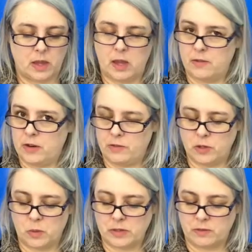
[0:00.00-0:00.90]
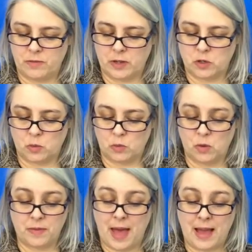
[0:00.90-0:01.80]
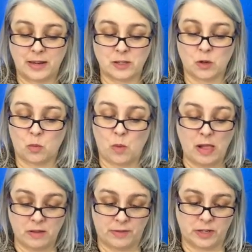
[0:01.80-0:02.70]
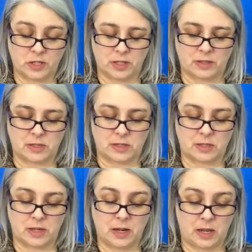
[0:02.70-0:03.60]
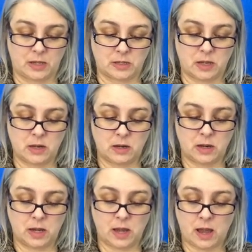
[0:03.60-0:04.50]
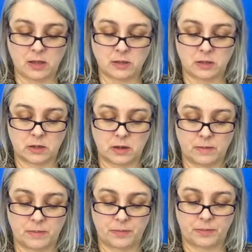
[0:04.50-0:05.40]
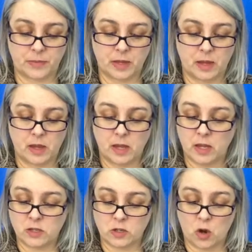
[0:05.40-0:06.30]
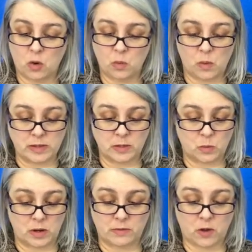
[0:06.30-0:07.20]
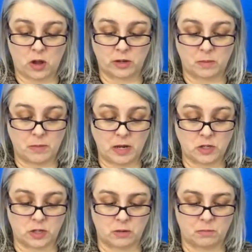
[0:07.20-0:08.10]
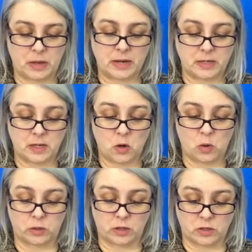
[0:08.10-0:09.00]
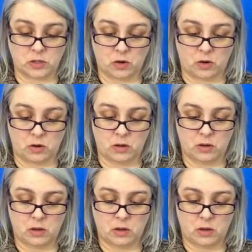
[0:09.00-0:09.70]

"Even if she wasn't fit to rule?" "That is irrelevant," she insisted. "Is it?" he asked. His tone wasn't one of condemnation, but it did hold concern.